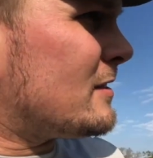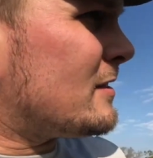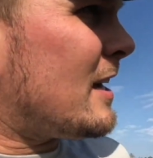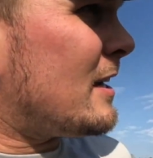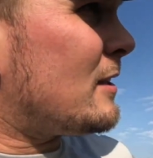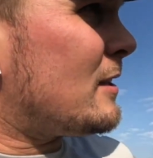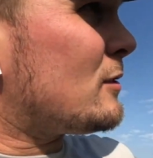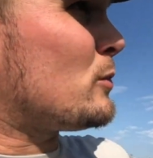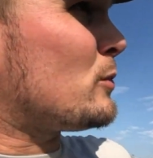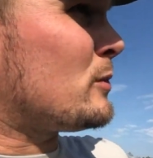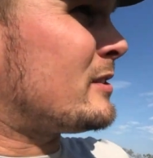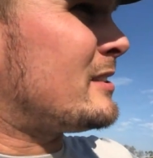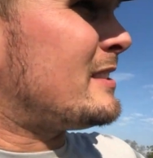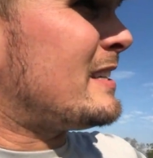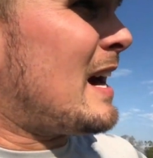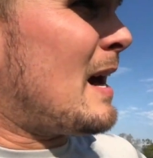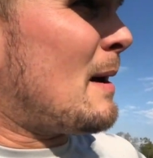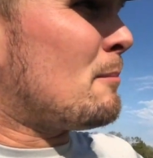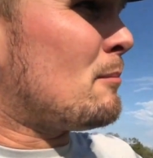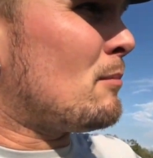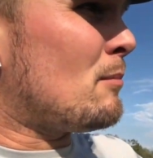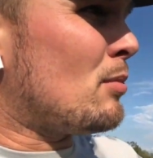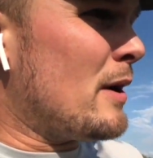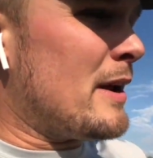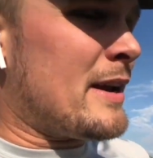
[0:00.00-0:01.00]
Like we said before,
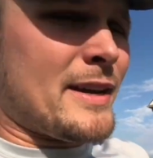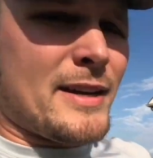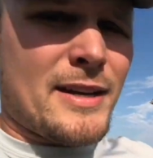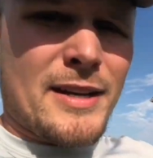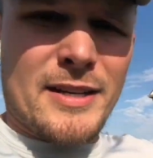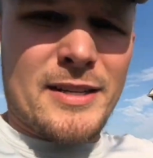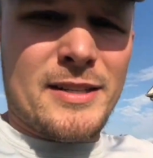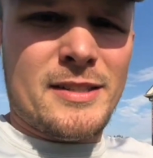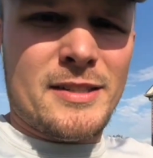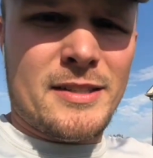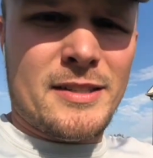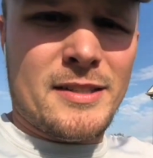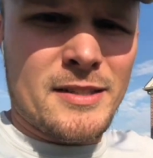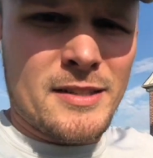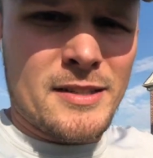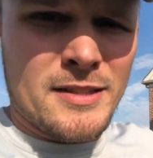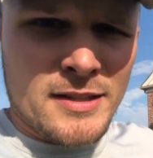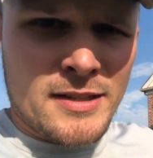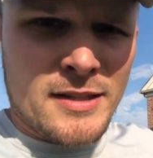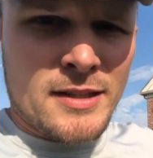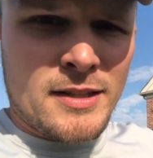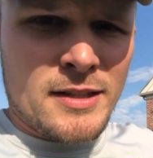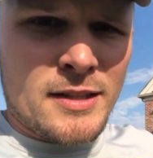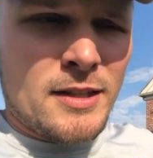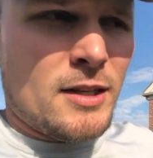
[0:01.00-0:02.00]
if you guys need extra
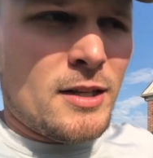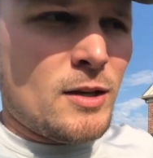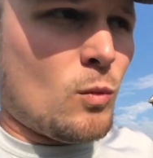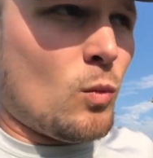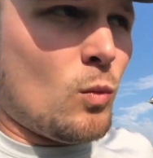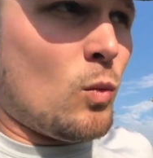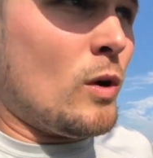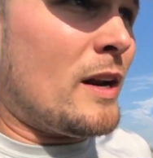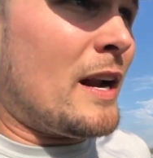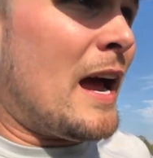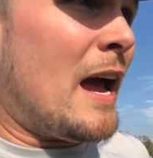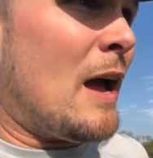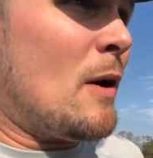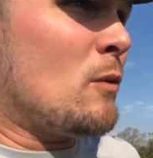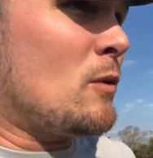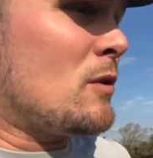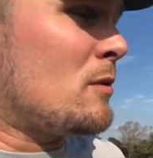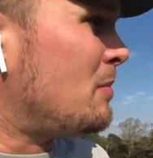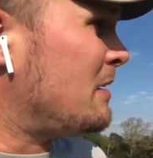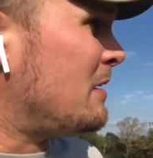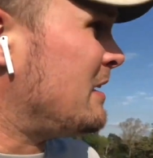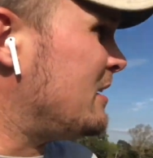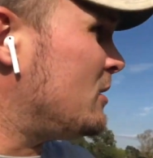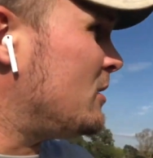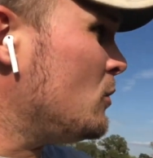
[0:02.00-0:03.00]
help, if you want to be included in
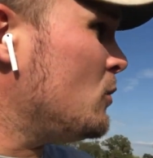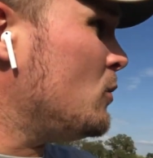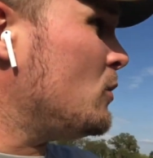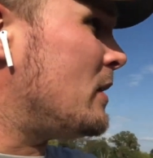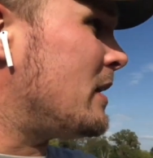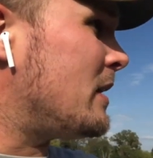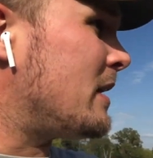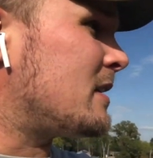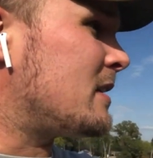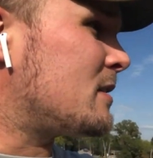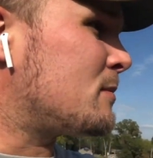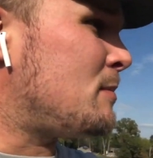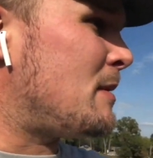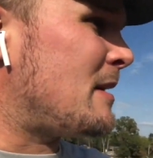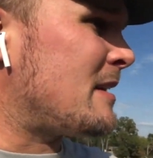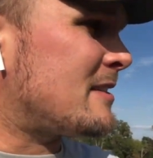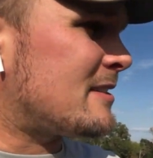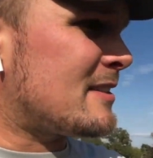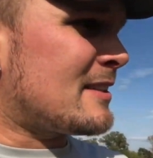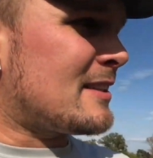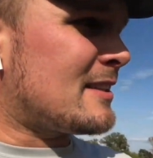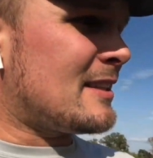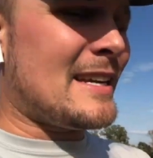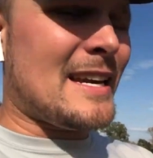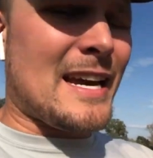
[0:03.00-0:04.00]
those group
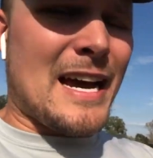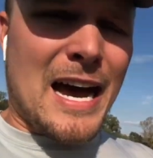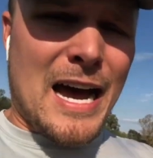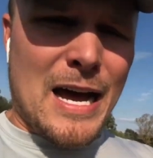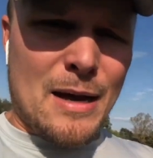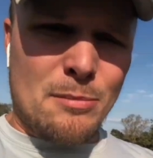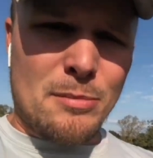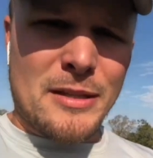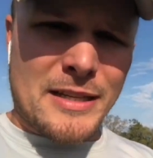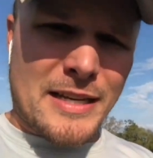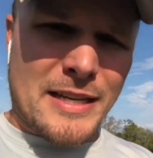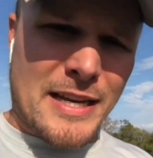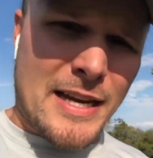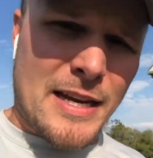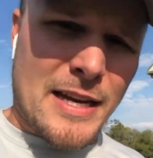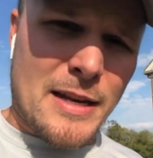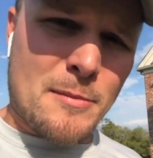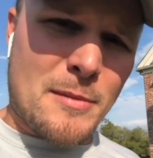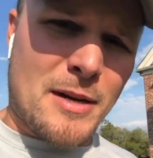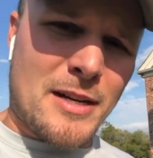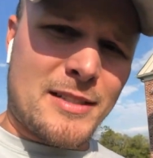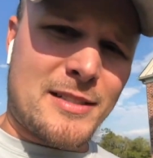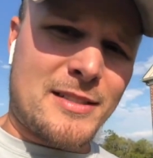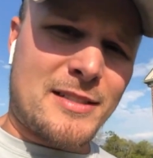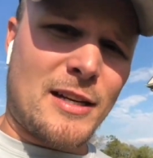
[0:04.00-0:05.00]
calls, check out the first link in the
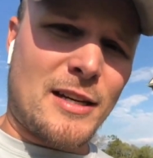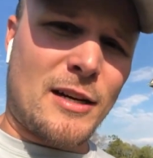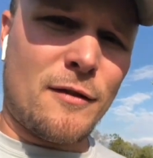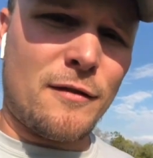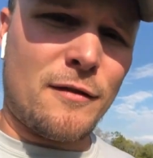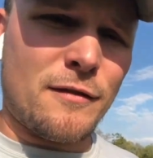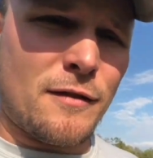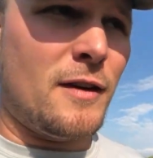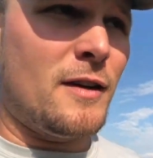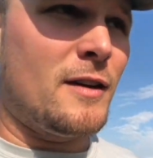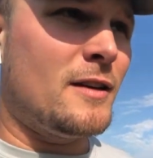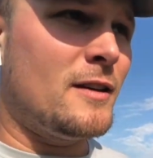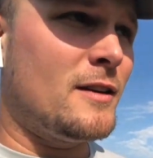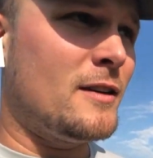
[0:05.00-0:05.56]
comment section description.